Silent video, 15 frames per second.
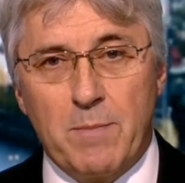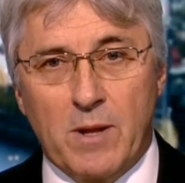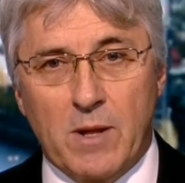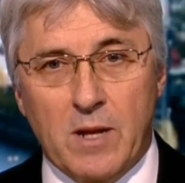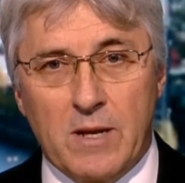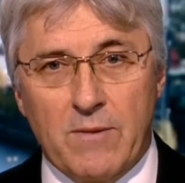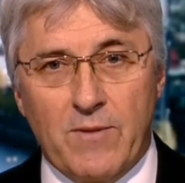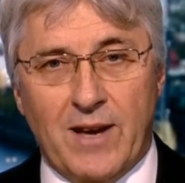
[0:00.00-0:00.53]
they
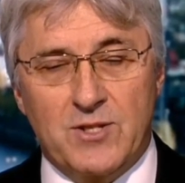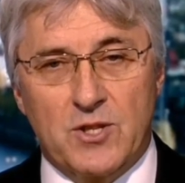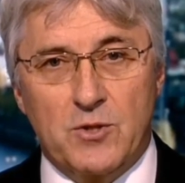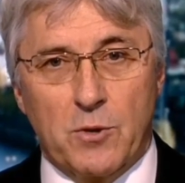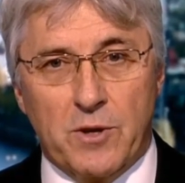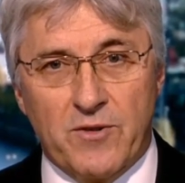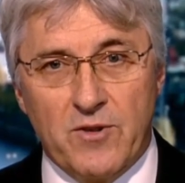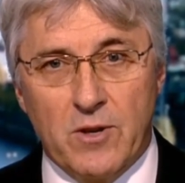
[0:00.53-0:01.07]
believe that's the
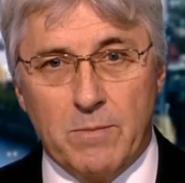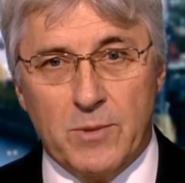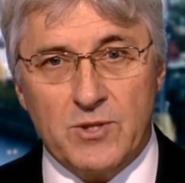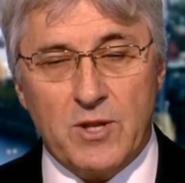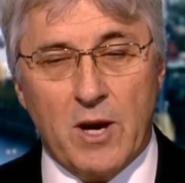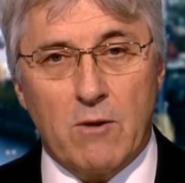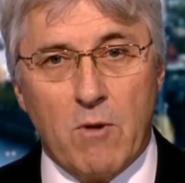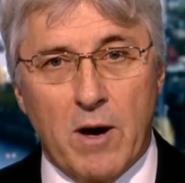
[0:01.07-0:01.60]
sort of
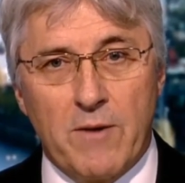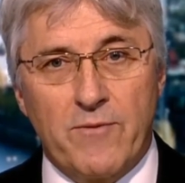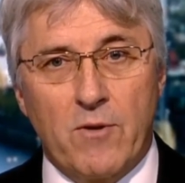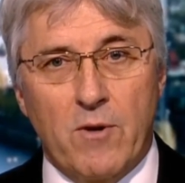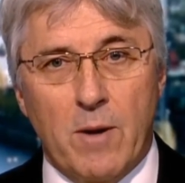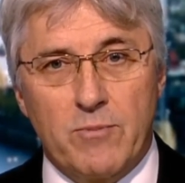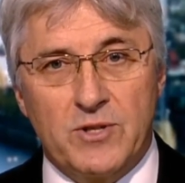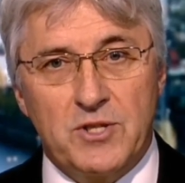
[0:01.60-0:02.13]
numbers that are right
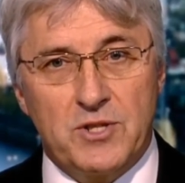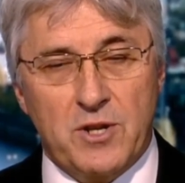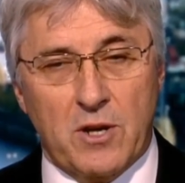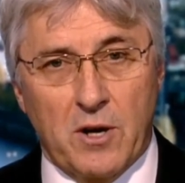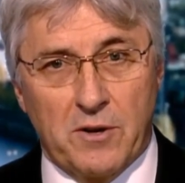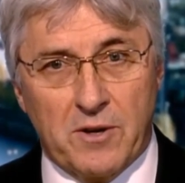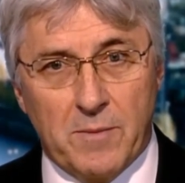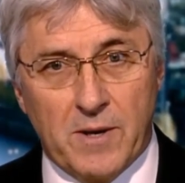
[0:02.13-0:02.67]
for our British
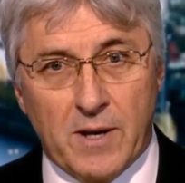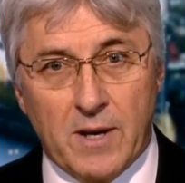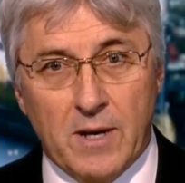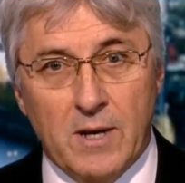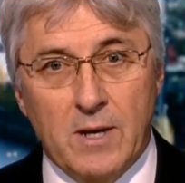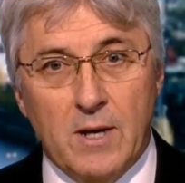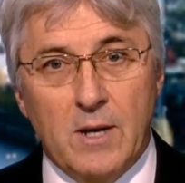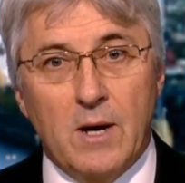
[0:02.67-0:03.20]
economy.
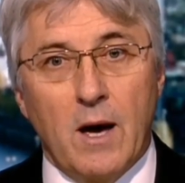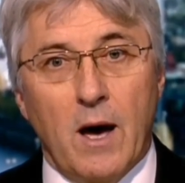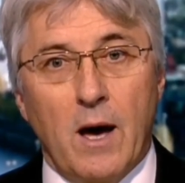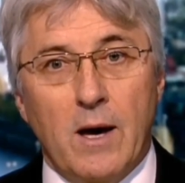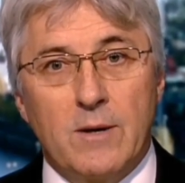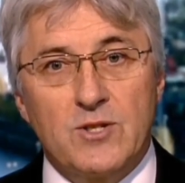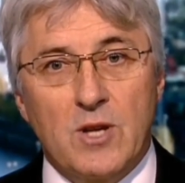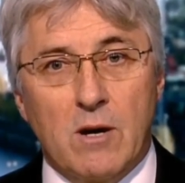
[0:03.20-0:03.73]

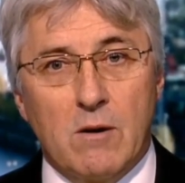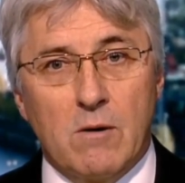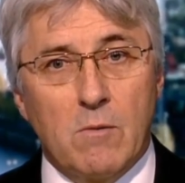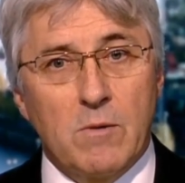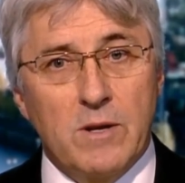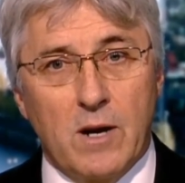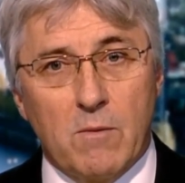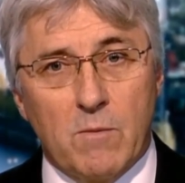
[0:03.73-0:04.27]
Uh, so,
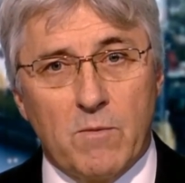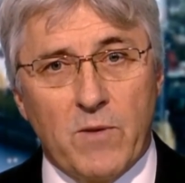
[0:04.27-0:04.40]
you well, know,